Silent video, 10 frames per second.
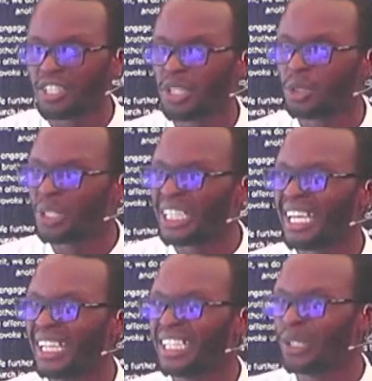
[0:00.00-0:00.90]
you in
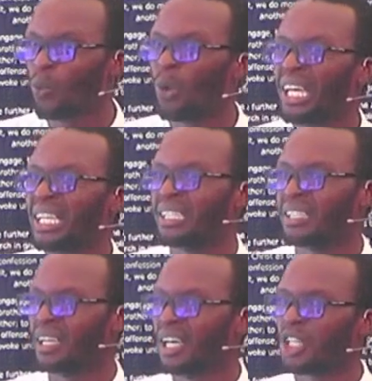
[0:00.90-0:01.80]
any way.
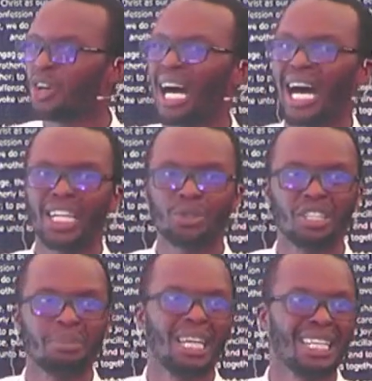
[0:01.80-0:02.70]
Your heart will
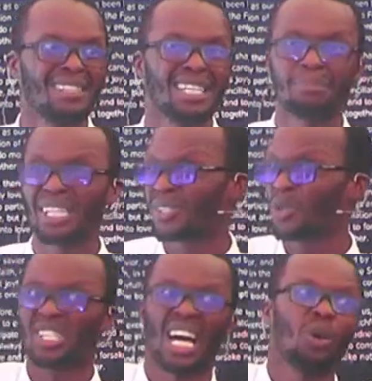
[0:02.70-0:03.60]
remain as empty as
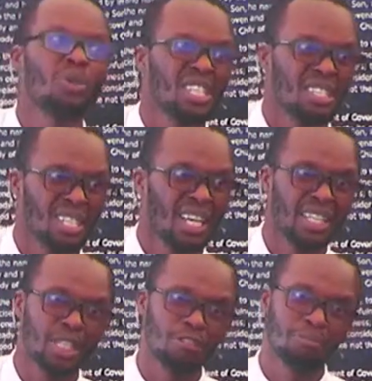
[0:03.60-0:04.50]
those houses that you've